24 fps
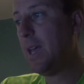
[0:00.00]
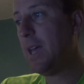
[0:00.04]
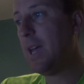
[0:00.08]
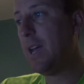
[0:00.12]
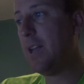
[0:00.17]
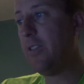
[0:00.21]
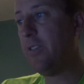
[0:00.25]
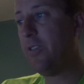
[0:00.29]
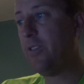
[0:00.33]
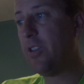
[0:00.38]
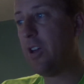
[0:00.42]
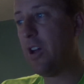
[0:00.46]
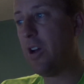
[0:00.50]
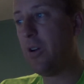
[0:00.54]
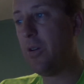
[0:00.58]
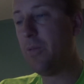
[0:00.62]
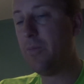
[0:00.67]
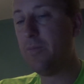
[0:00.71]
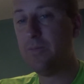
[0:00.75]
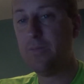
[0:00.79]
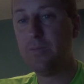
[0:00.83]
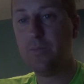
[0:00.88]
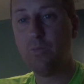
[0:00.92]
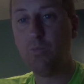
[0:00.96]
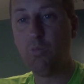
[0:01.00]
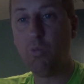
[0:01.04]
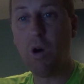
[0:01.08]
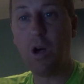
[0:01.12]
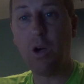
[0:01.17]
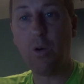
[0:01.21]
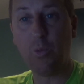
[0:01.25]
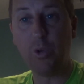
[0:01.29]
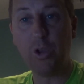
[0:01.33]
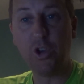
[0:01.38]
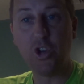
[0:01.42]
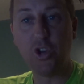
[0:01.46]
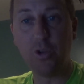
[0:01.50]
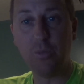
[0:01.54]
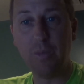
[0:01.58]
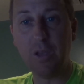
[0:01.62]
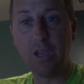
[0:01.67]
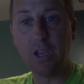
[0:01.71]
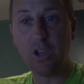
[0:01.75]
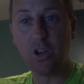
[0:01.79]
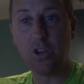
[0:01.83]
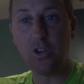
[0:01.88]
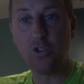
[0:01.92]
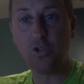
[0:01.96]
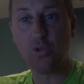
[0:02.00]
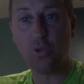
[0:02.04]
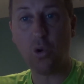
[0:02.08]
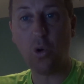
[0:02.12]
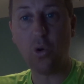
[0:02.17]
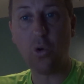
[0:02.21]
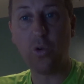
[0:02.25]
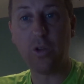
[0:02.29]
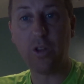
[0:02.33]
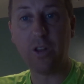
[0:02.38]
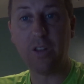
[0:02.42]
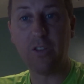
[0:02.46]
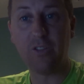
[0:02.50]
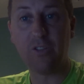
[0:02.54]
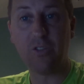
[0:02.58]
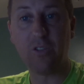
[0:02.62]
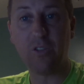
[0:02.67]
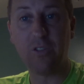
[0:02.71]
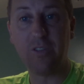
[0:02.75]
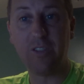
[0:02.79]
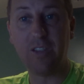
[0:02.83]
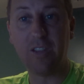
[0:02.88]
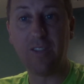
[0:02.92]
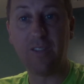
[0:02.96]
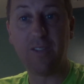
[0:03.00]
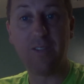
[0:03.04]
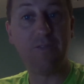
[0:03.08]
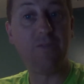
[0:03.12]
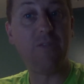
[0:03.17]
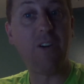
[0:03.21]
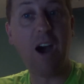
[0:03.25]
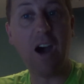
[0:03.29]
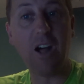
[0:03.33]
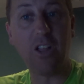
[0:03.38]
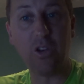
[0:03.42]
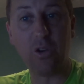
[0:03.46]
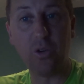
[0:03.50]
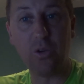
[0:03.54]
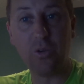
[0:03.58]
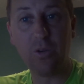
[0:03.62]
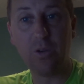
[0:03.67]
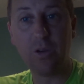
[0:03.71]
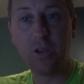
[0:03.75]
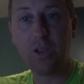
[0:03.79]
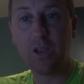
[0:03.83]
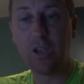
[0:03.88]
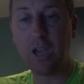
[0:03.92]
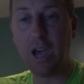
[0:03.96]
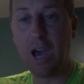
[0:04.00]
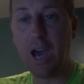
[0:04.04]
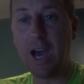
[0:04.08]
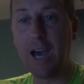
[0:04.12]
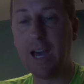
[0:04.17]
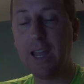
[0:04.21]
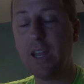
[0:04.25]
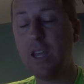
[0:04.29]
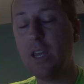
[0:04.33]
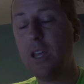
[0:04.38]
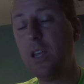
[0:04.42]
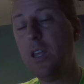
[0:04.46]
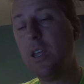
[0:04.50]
And so, while we should be controlled in a certain sense, follow God,